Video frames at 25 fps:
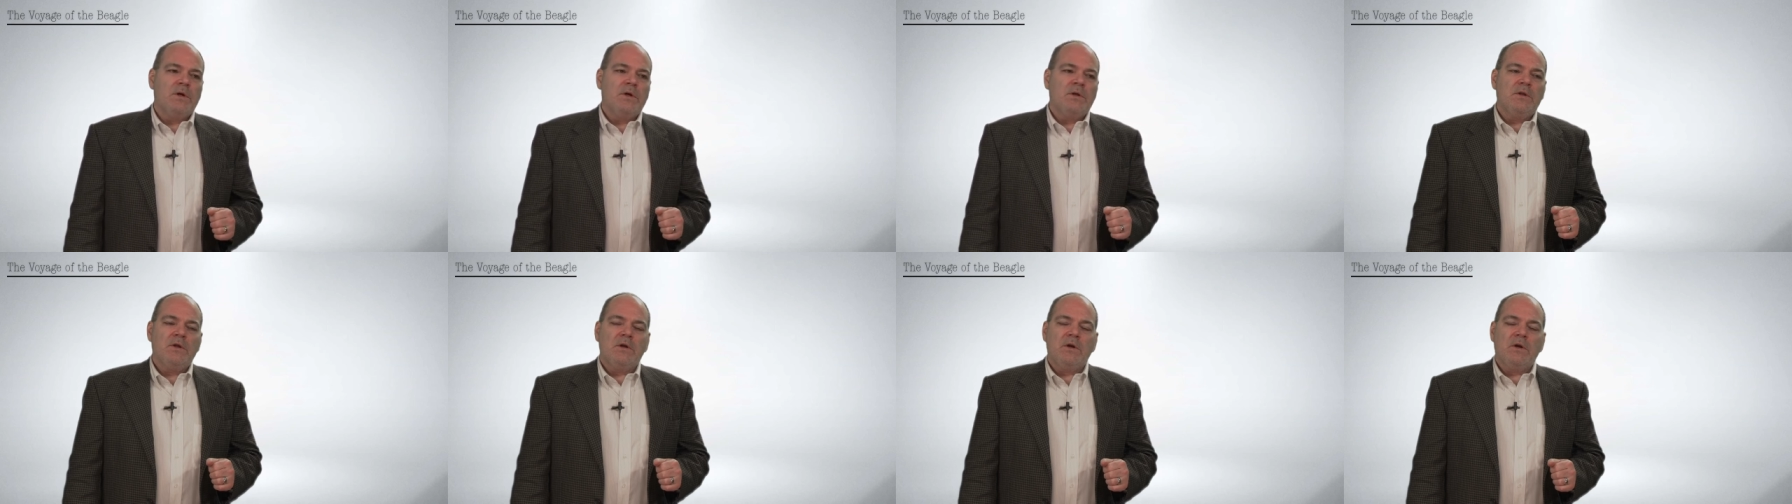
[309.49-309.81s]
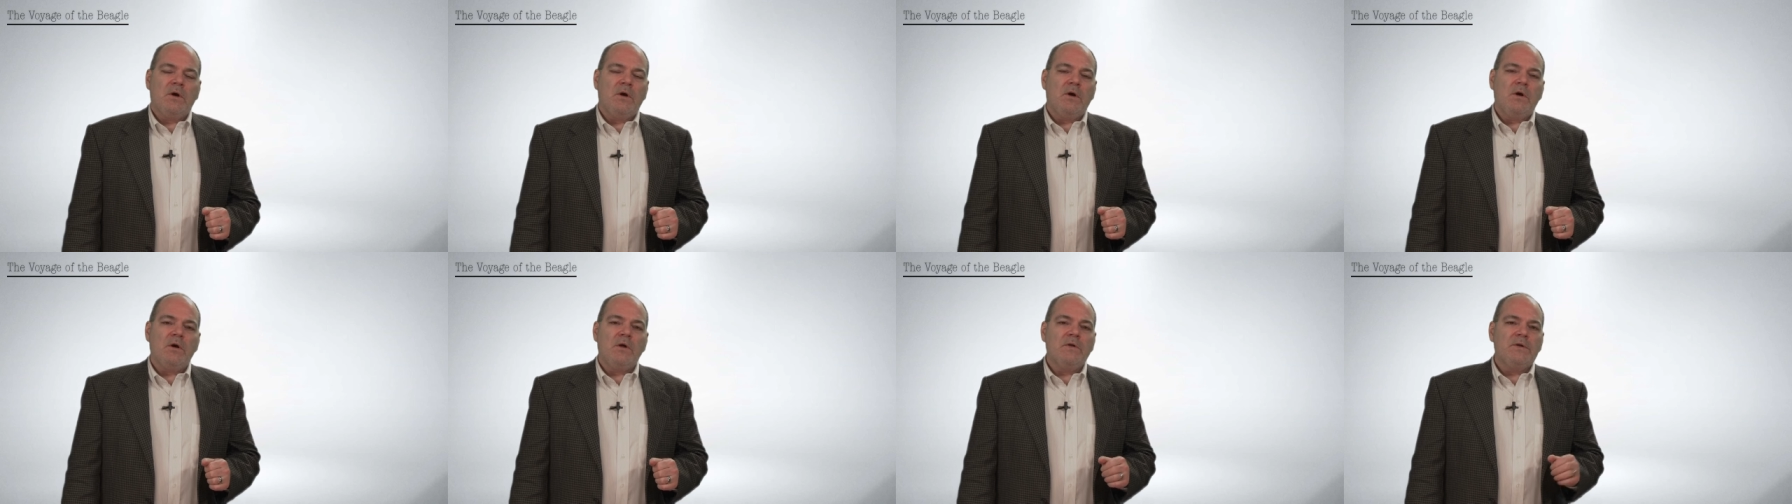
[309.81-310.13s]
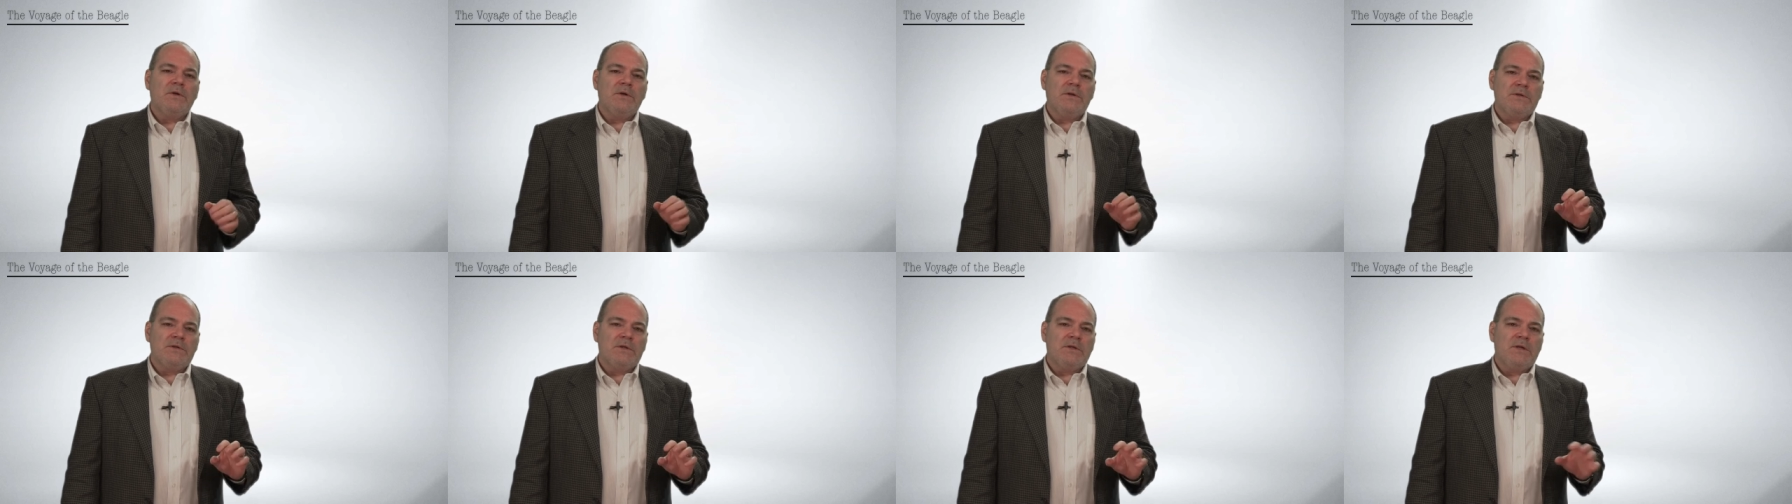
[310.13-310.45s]
that all
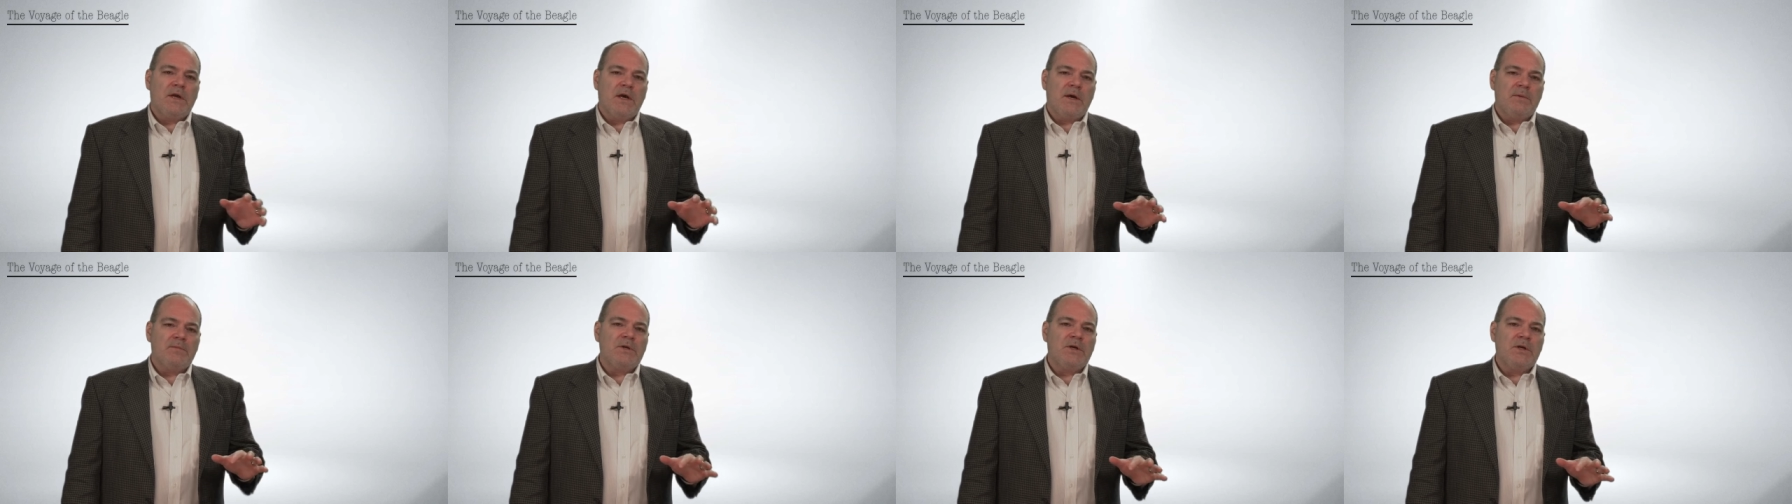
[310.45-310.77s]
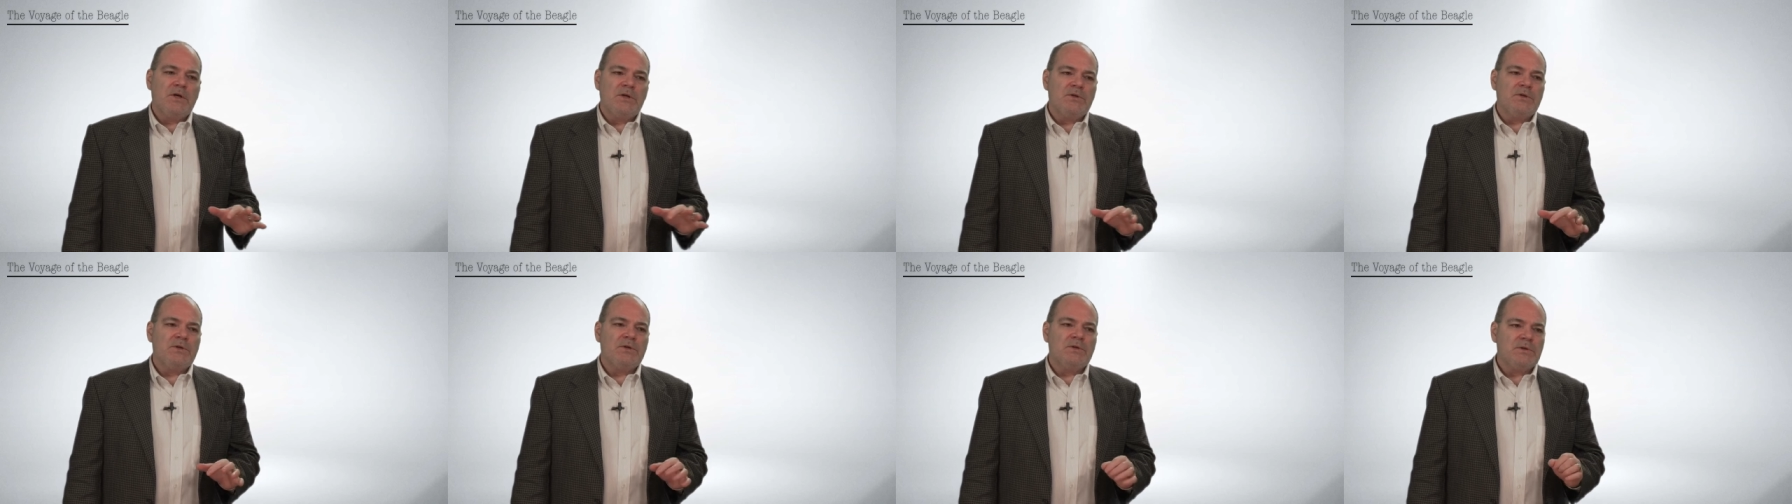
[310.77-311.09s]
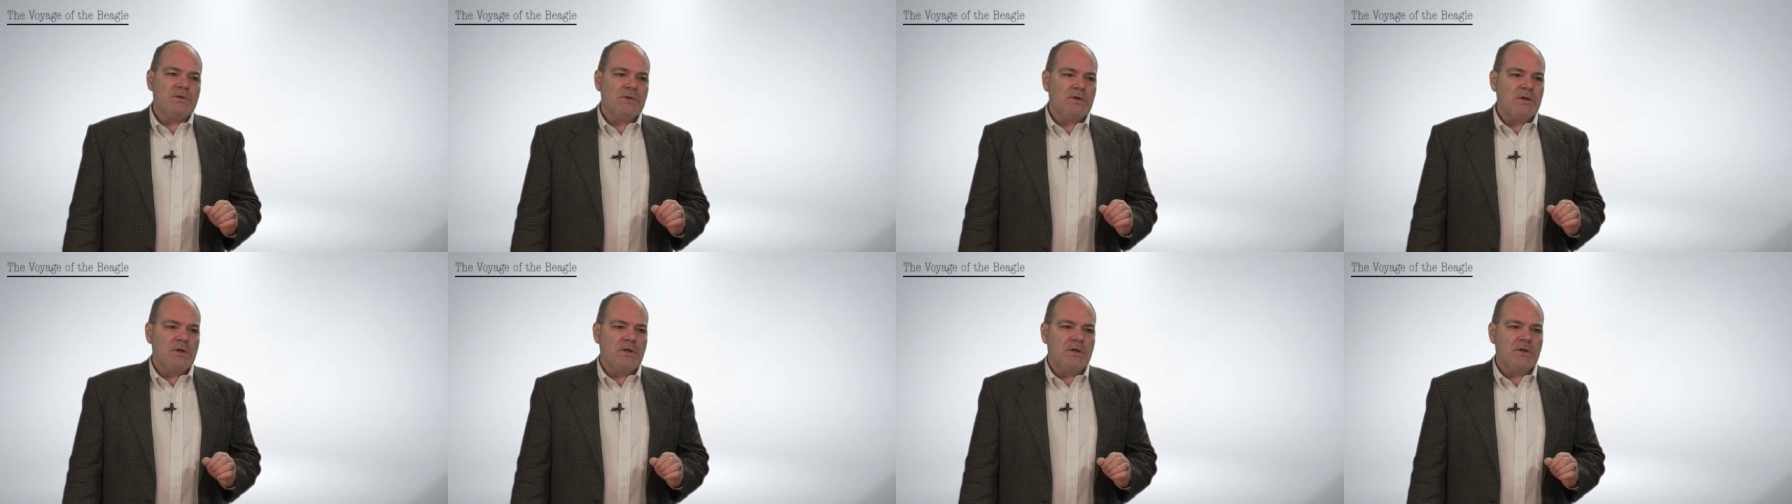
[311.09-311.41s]
these
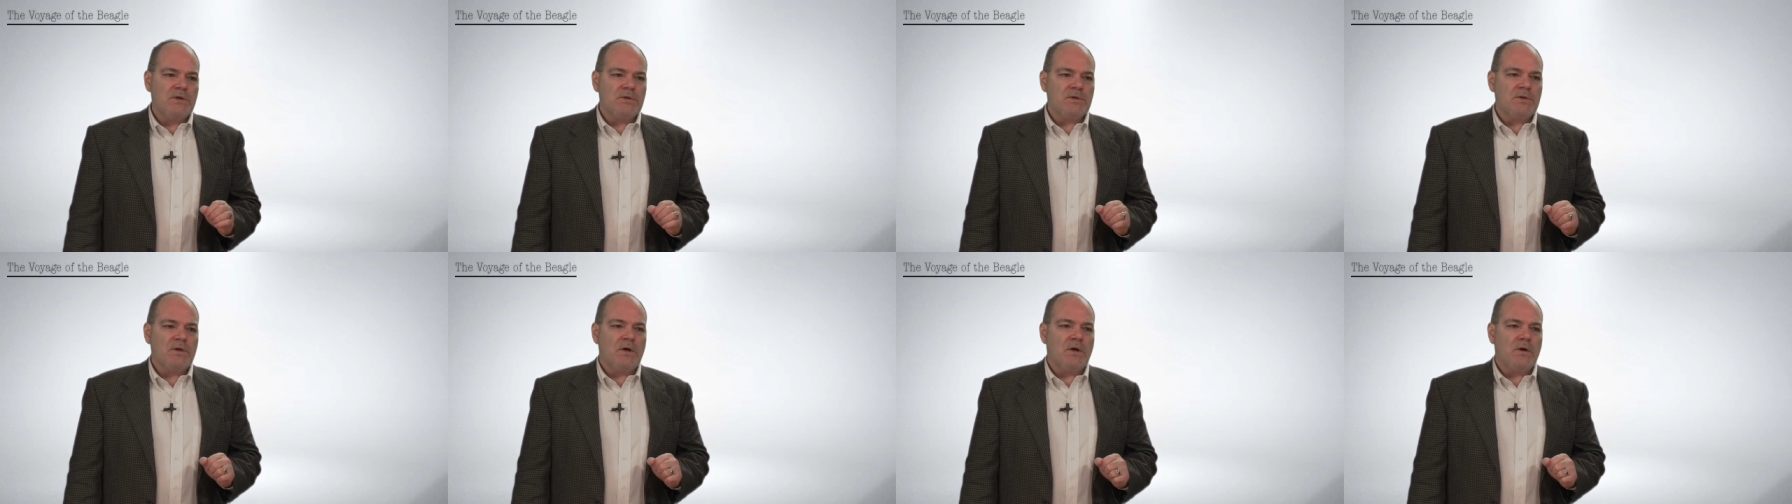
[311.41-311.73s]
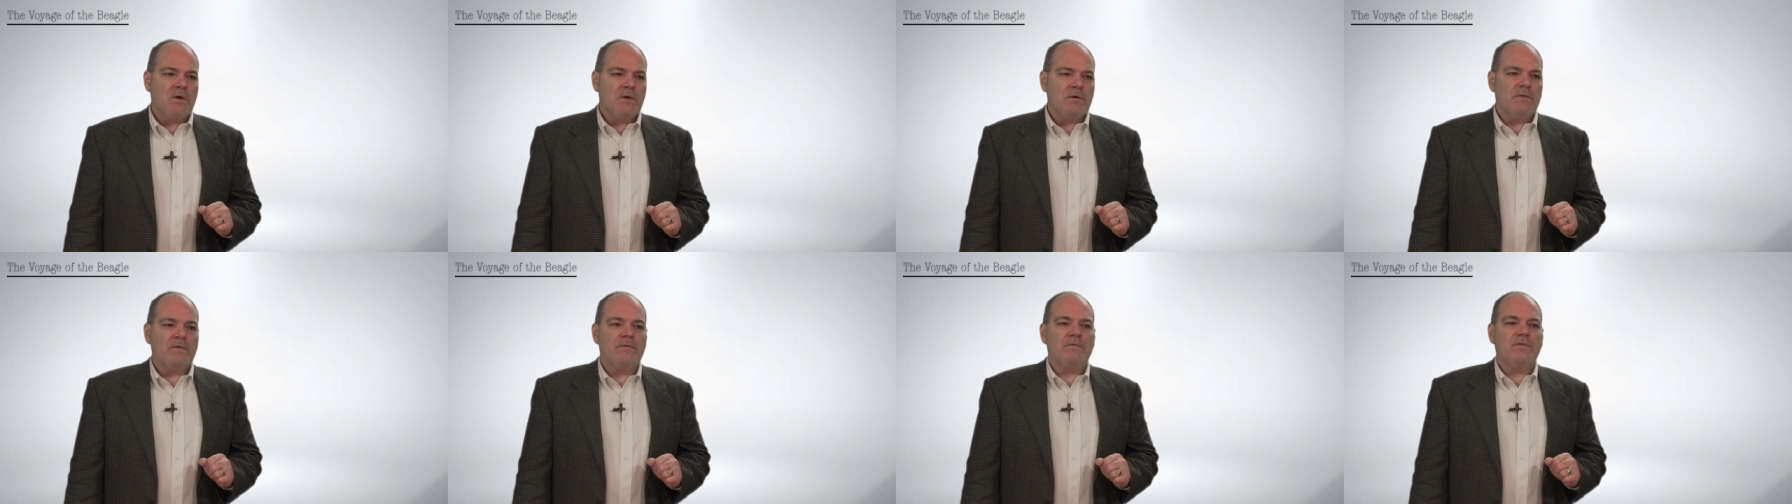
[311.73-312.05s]
adaptations that he saw,